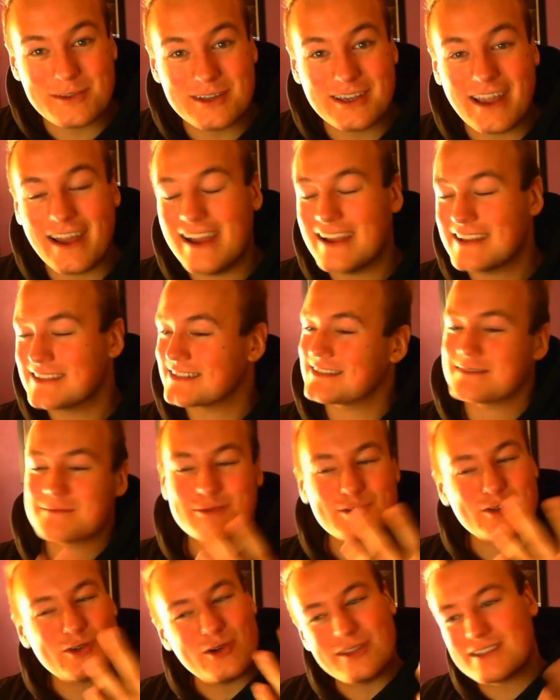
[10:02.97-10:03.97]
with you guys because
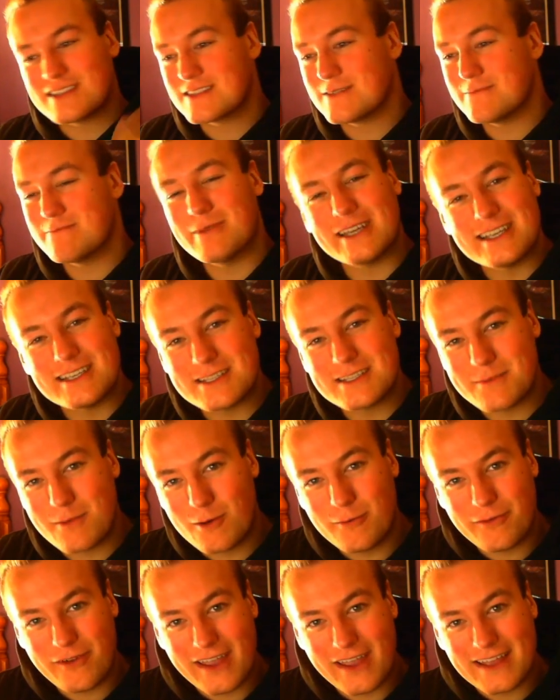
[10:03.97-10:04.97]
I'm sure there's some Biggie
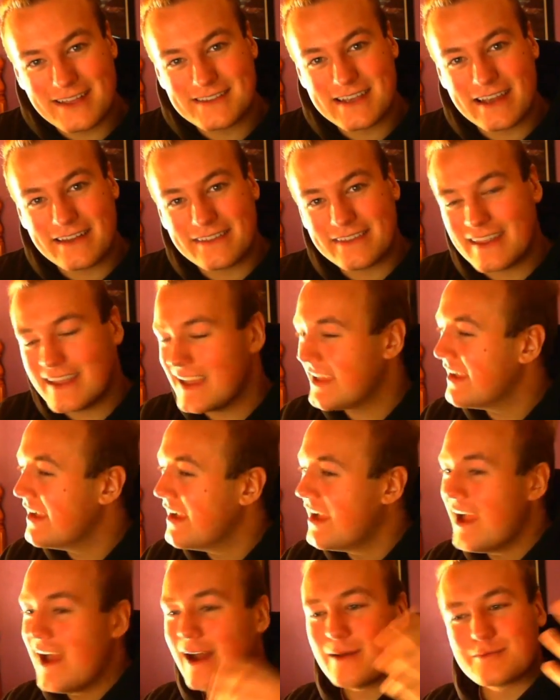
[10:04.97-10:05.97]
Smalls fans out there.
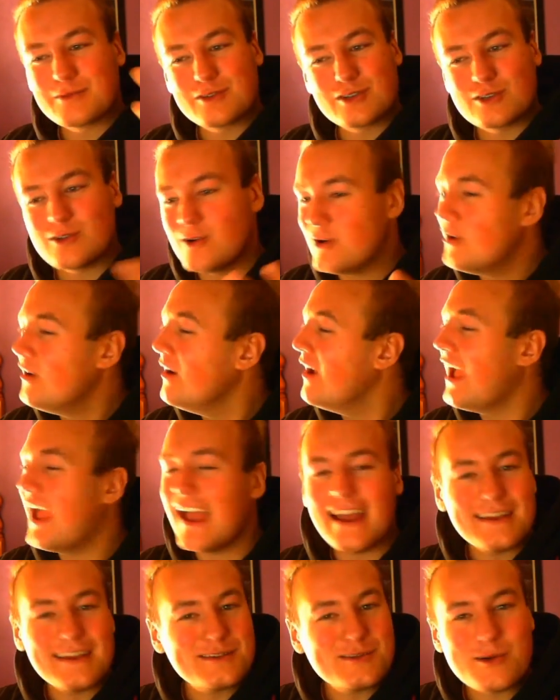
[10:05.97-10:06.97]
I'm sure,
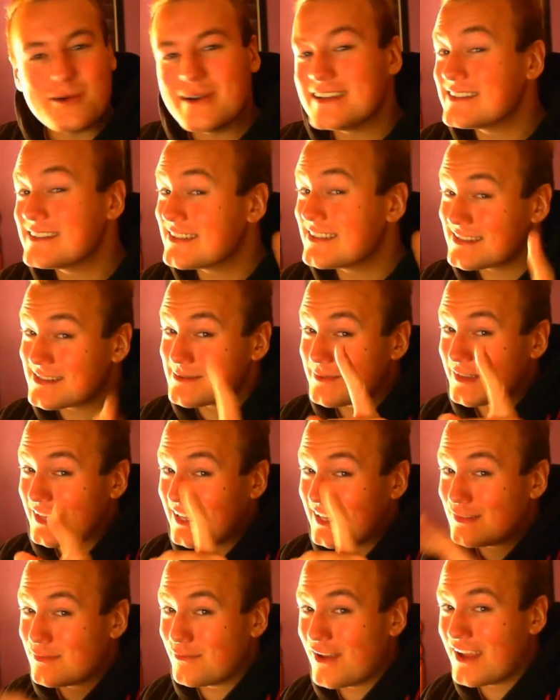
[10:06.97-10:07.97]
as always, there's some
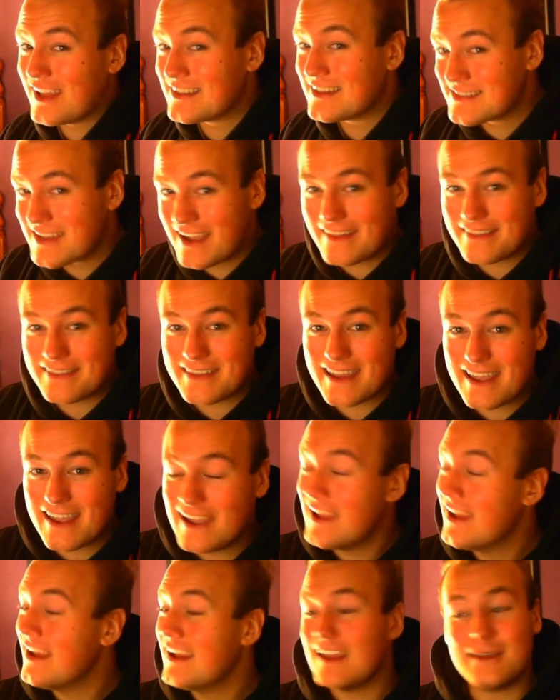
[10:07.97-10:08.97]
Kith fans out
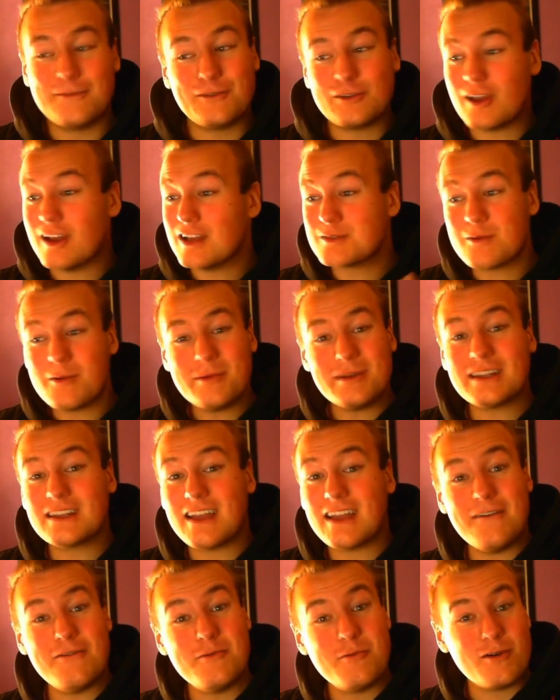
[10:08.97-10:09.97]
there. If you guys want me to
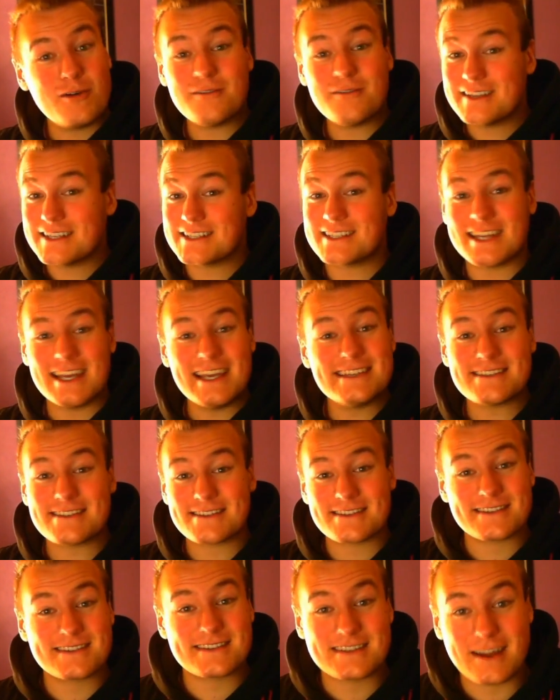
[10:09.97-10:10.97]
cover more of these
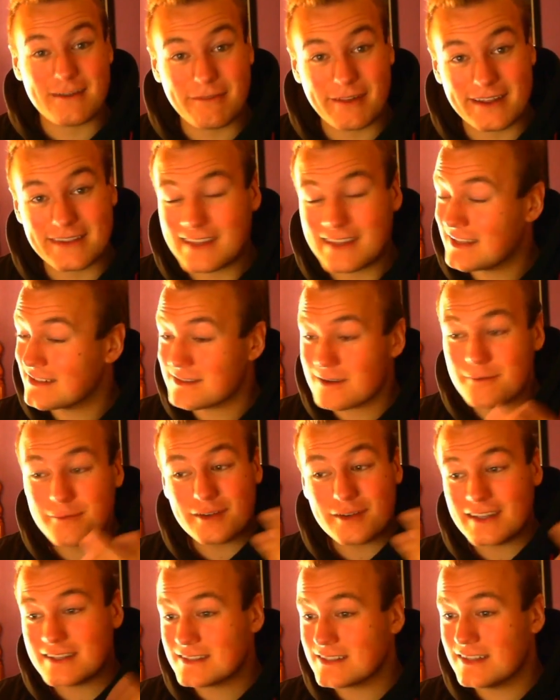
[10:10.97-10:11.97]
teasers and stuff like that, don't
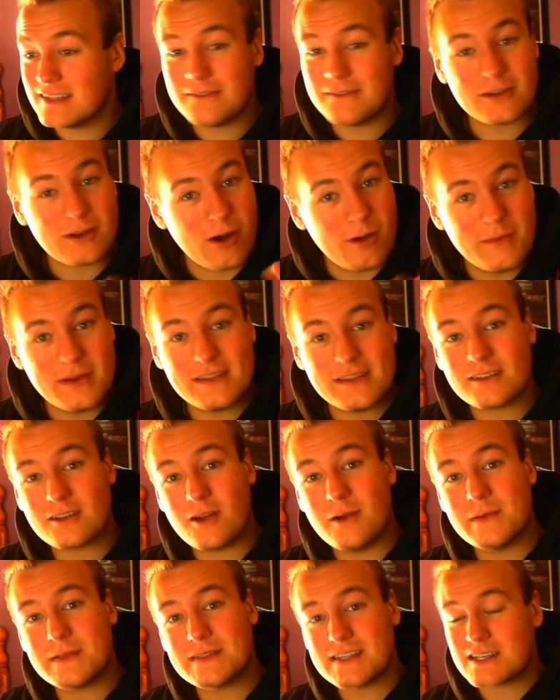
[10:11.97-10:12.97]
forget to leave a comment in the
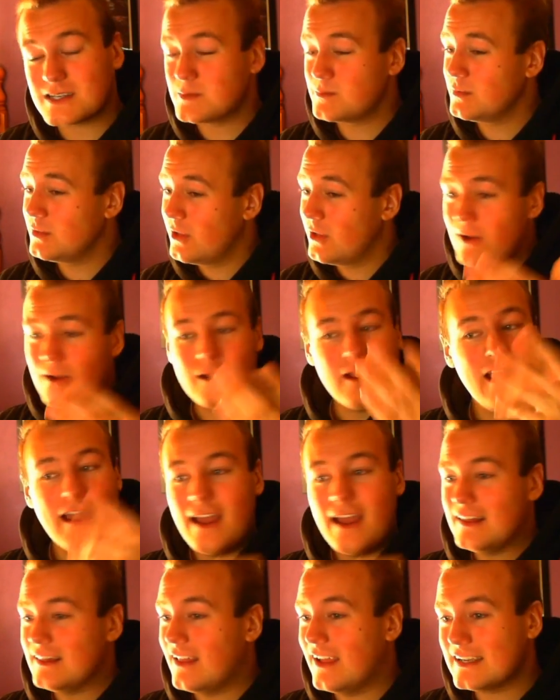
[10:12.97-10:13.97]
comment section below.
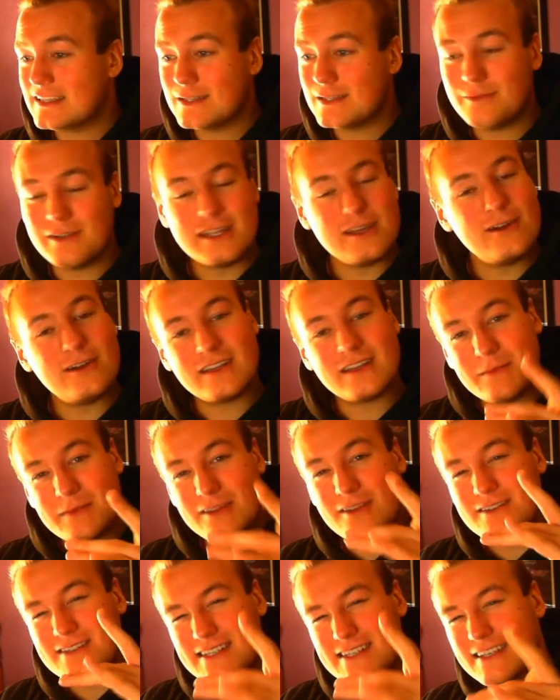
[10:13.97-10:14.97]
Like the video, give me
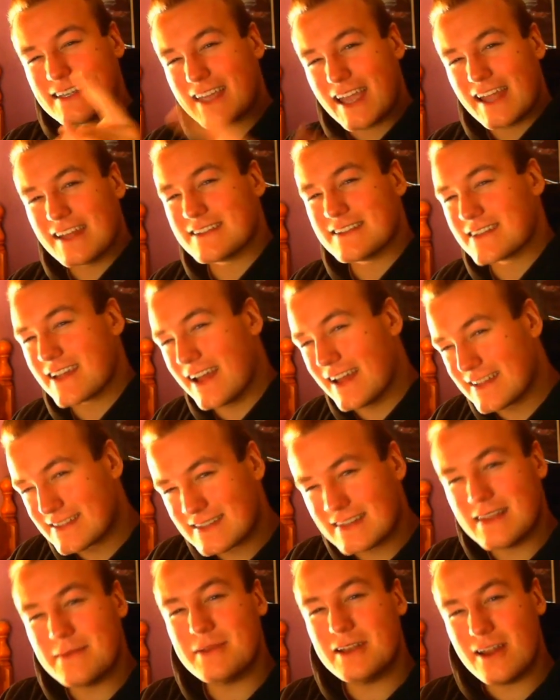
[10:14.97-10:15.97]
those indicators,
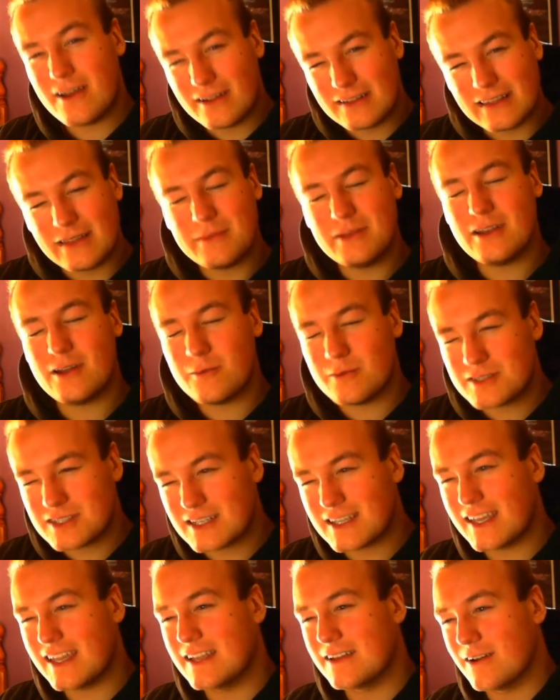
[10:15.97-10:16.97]
guys. Let me know what
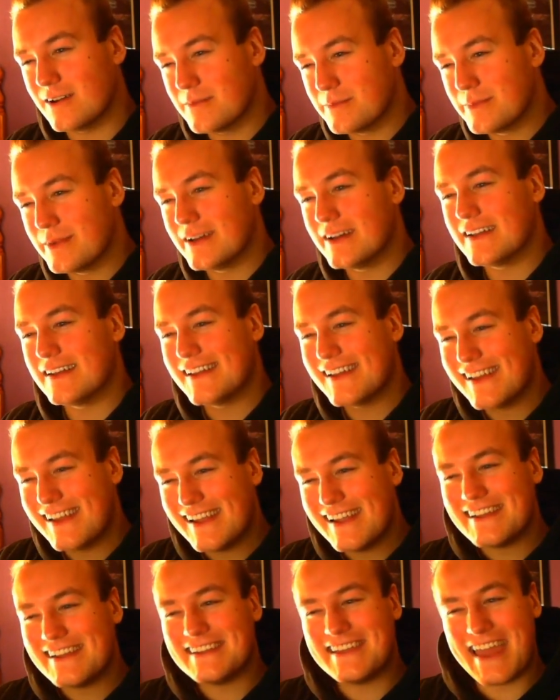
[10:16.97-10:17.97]
you're keen on. But
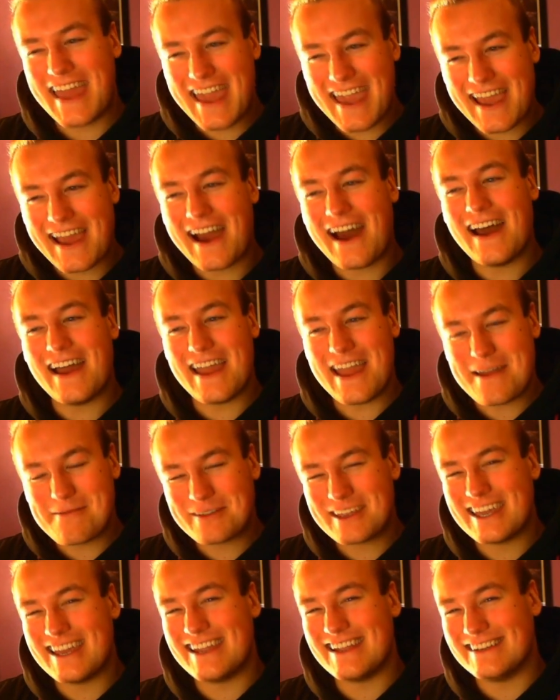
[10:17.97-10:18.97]
yeah, I
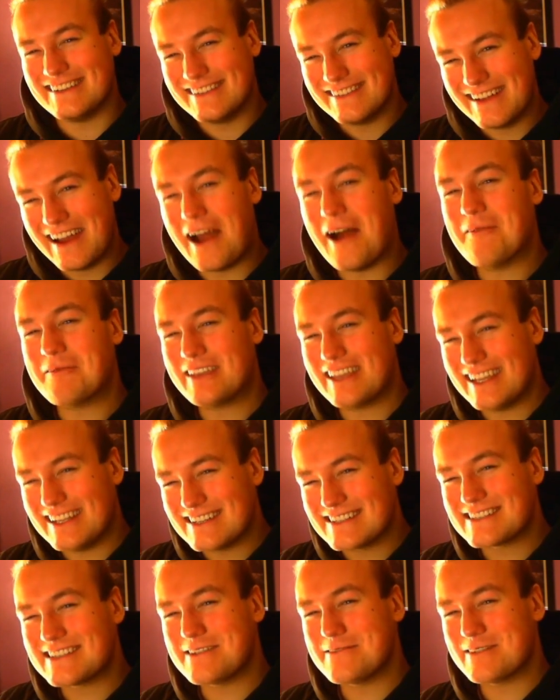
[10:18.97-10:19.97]
am keen. I'm keen
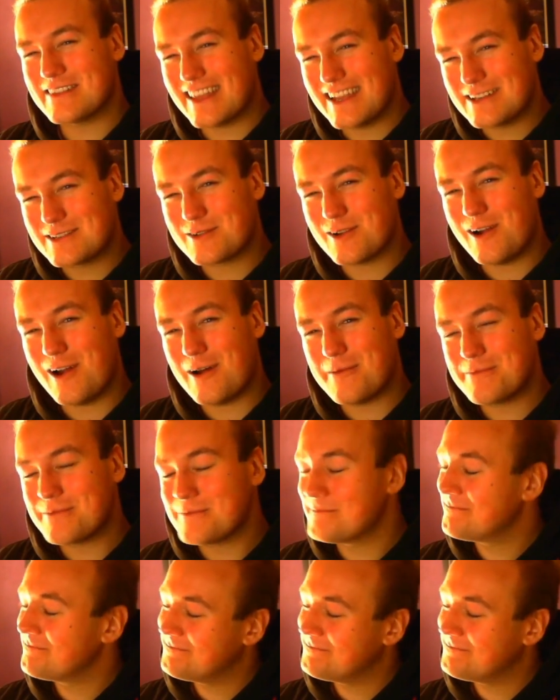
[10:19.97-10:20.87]
to see what they drop.